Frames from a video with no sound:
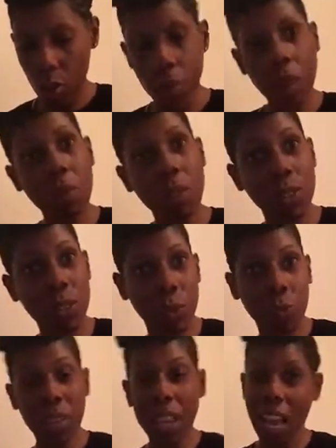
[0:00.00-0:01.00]
We're going to
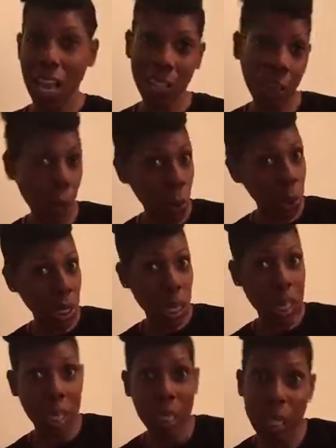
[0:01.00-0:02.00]
indulge
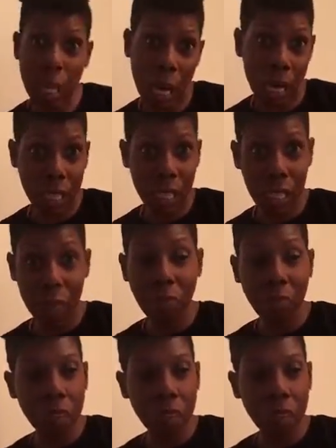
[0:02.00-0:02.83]
in the Italian